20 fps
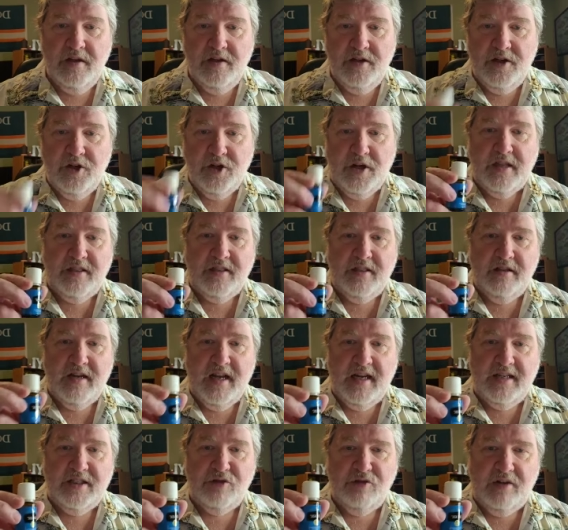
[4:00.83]
to get the
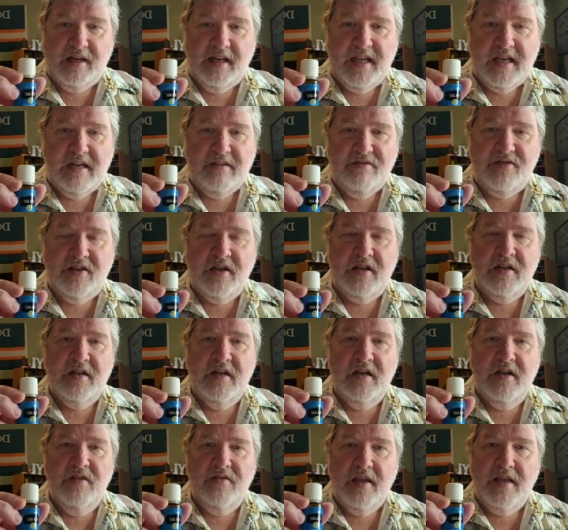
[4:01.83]
nice relief
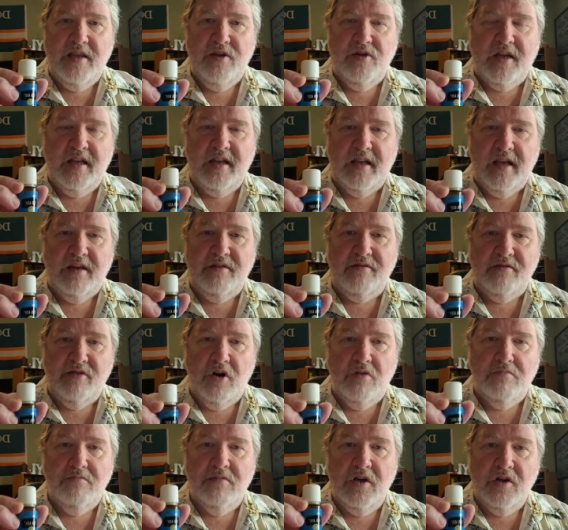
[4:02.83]
that you can get
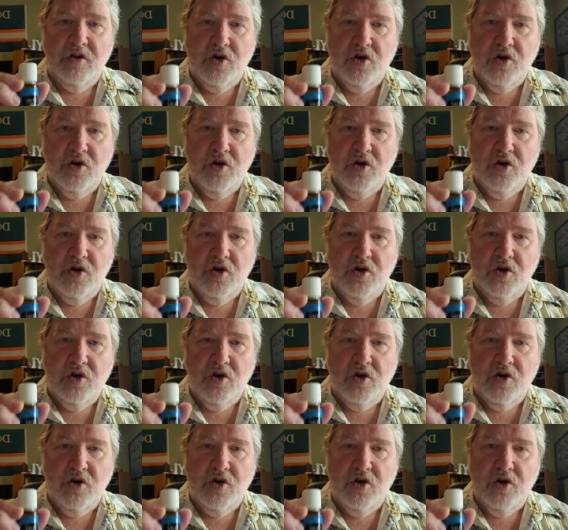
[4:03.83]
from